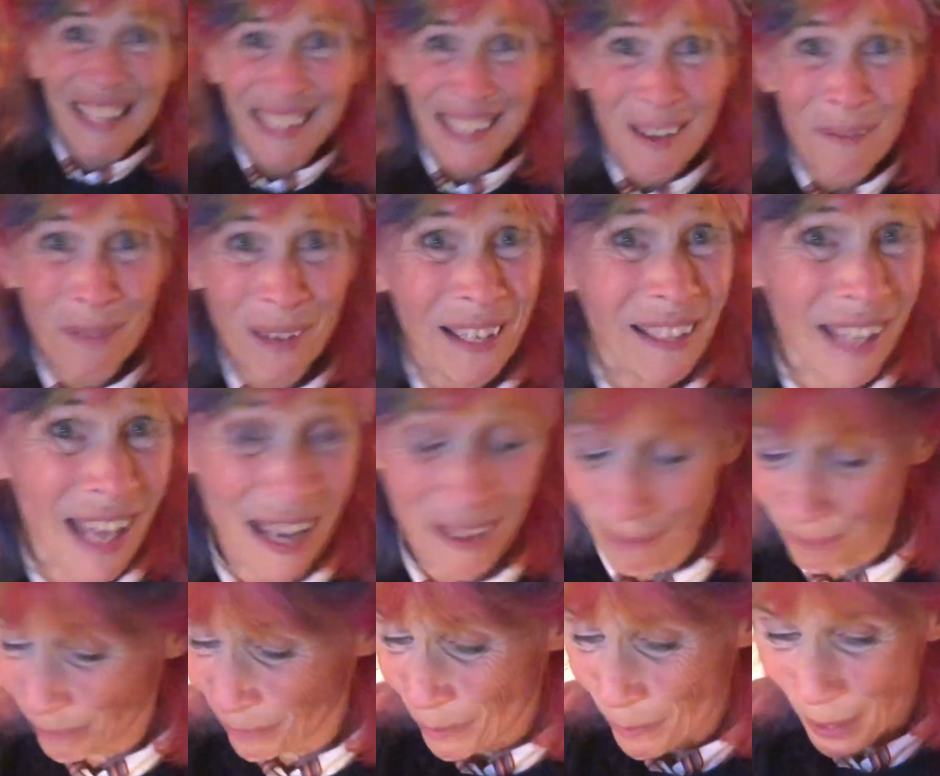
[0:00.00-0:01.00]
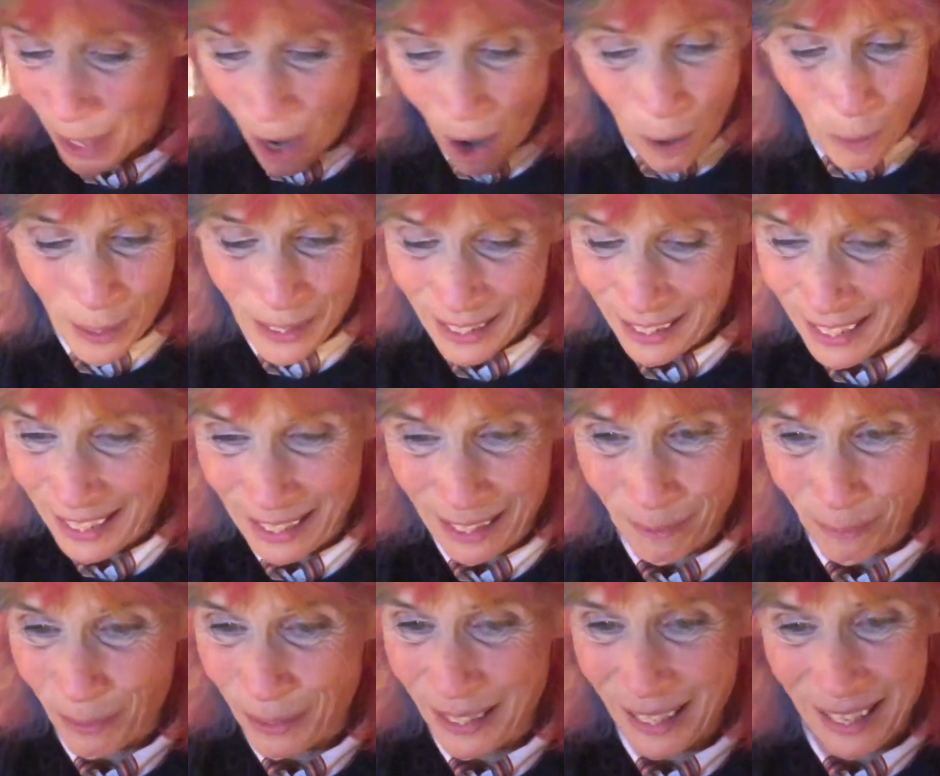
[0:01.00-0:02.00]
something that we always need,
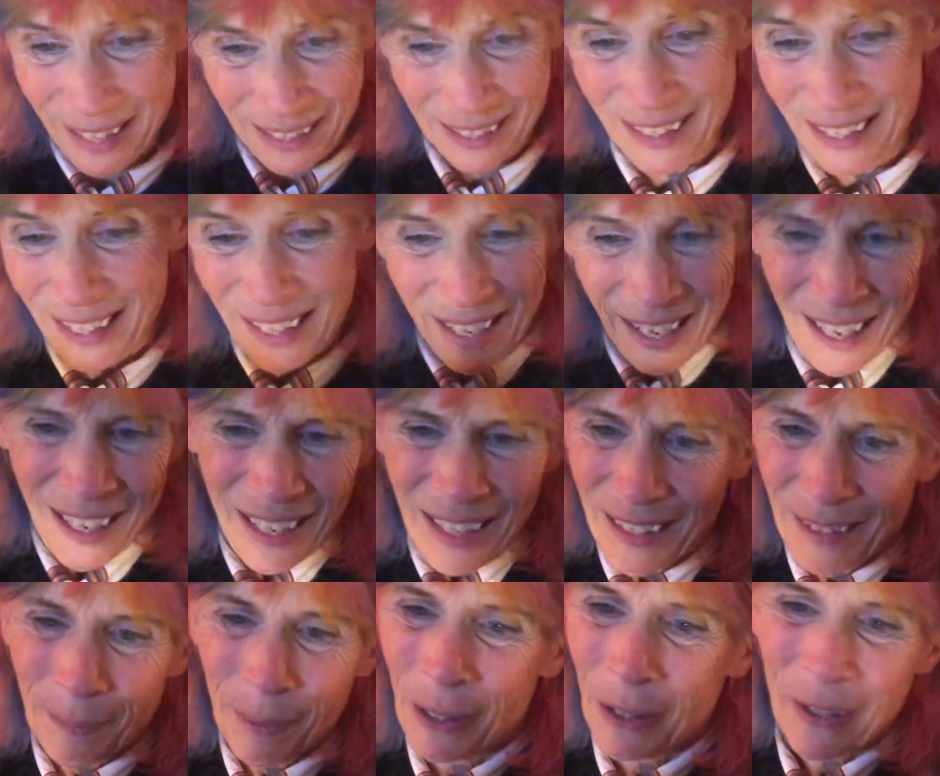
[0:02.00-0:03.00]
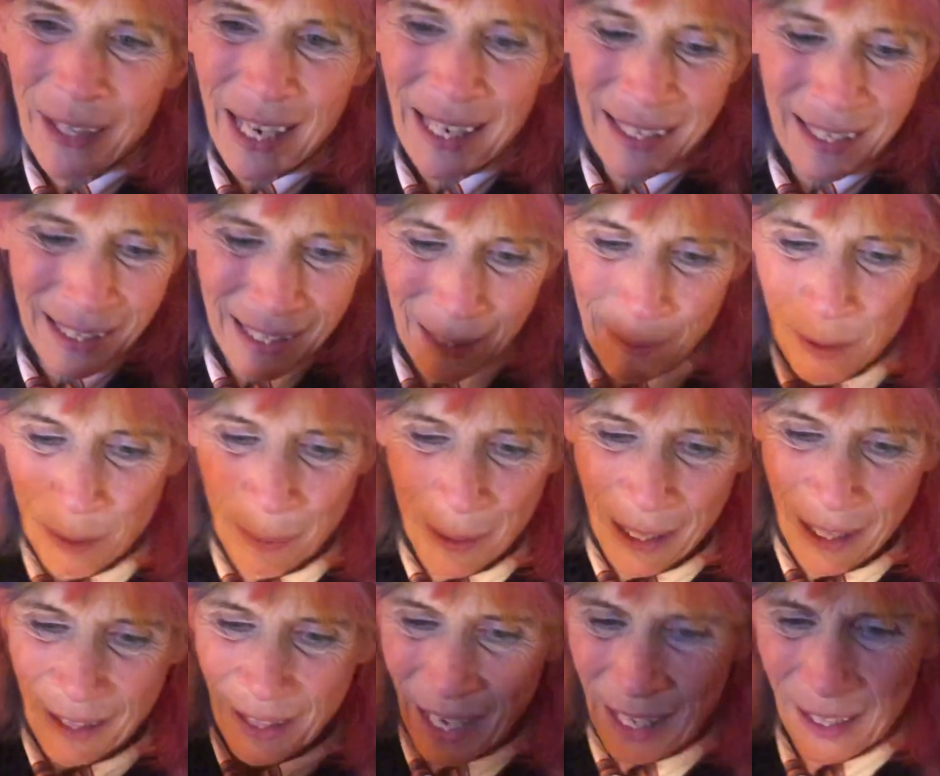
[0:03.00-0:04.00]
because pillowcases seem to be
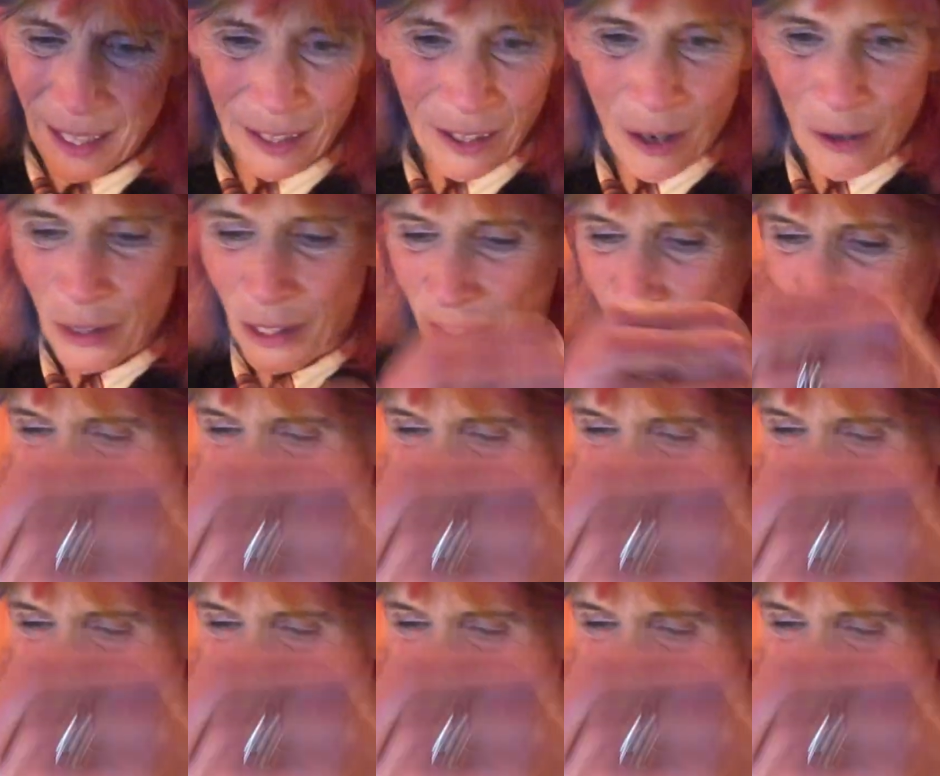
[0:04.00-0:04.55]
the thing that goes the